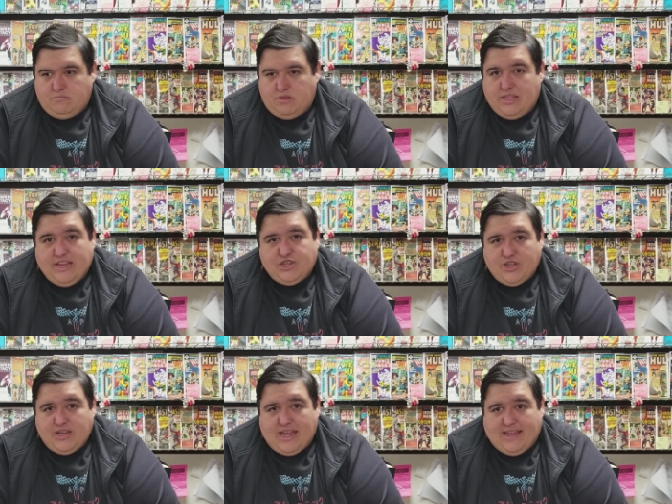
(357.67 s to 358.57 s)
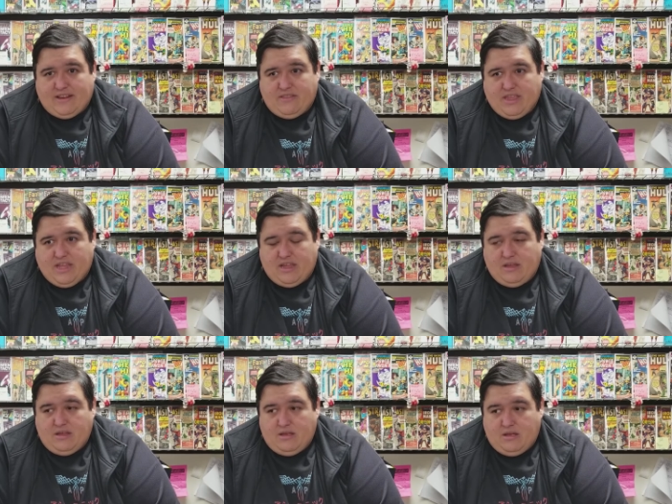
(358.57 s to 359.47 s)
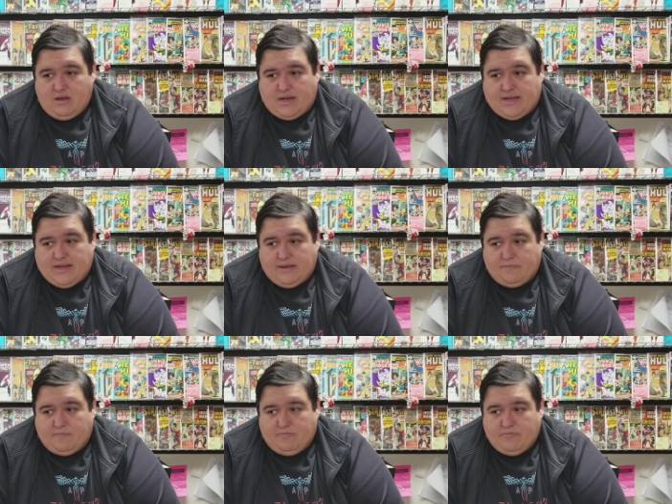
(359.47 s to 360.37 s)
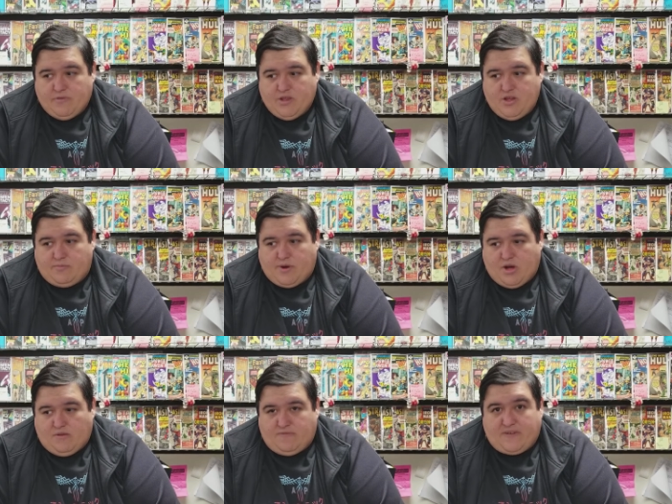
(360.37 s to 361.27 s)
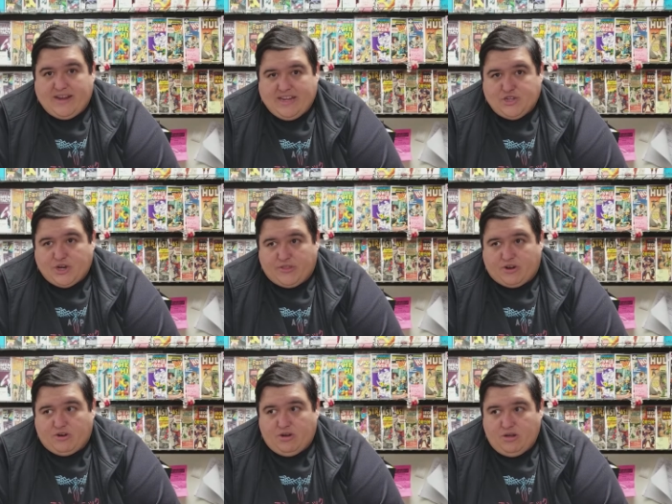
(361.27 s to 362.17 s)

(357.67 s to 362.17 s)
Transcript: Legion and the uh, Cabal fight each other